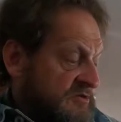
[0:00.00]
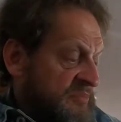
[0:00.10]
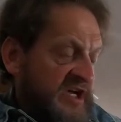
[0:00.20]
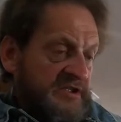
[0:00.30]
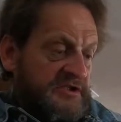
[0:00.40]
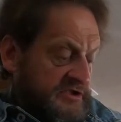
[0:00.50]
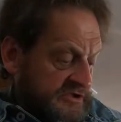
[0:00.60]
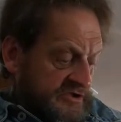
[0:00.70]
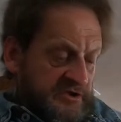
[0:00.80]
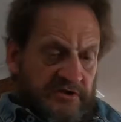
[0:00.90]

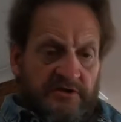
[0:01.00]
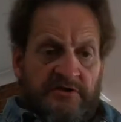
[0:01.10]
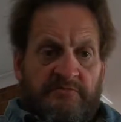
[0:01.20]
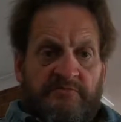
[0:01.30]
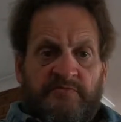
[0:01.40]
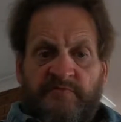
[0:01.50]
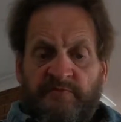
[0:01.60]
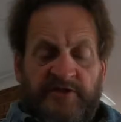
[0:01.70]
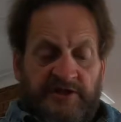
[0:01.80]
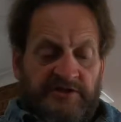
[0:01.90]
patches for
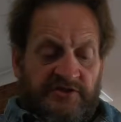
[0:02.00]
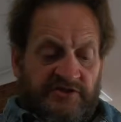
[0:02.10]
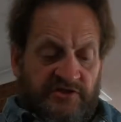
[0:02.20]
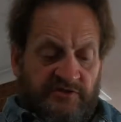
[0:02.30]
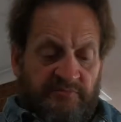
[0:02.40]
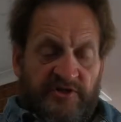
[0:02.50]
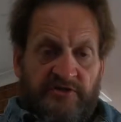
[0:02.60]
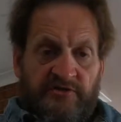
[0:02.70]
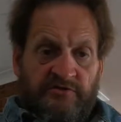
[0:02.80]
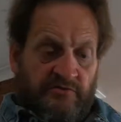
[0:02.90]
places that you've
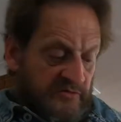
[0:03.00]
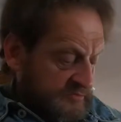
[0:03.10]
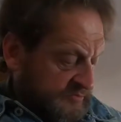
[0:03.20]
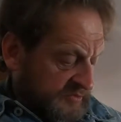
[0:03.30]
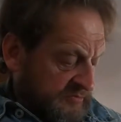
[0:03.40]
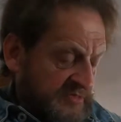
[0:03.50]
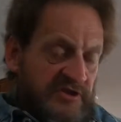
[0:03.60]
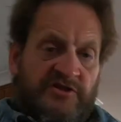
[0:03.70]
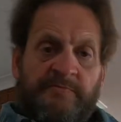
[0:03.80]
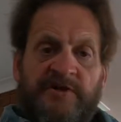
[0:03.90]
been or that
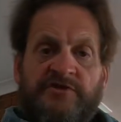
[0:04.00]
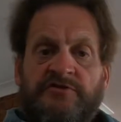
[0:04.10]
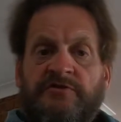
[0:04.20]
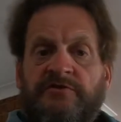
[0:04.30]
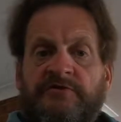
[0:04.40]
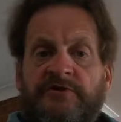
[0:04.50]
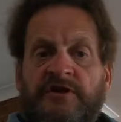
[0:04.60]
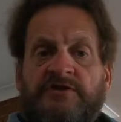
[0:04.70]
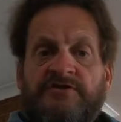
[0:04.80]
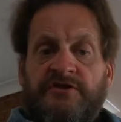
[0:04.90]
mean special
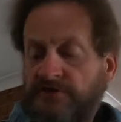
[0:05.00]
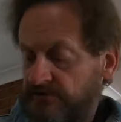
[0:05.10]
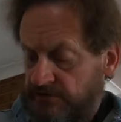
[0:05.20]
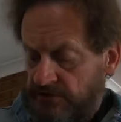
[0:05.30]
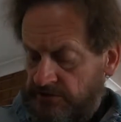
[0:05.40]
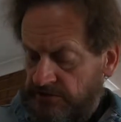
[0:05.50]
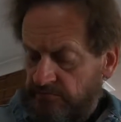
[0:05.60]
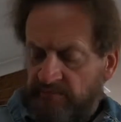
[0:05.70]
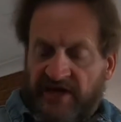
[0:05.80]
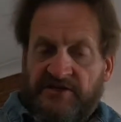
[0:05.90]
things to you,
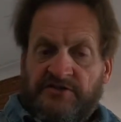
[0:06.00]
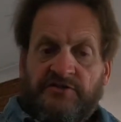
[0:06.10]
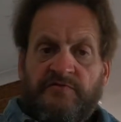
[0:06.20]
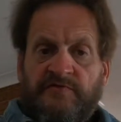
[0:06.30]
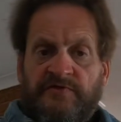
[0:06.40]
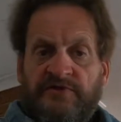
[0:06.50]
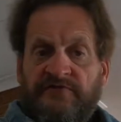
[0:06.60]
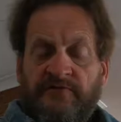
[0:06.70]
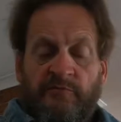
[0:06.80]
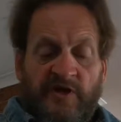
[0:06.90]
badges for
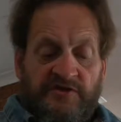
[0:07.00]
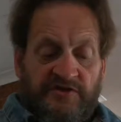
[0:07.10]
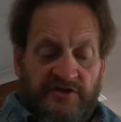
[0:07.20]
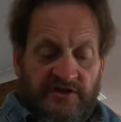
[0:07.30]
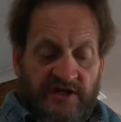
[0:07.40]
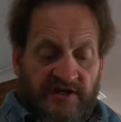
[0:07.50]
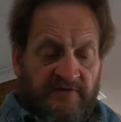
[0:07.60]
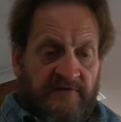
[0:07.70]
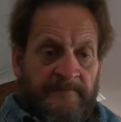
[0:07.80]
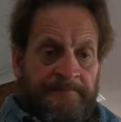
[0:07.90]
different runs that you have.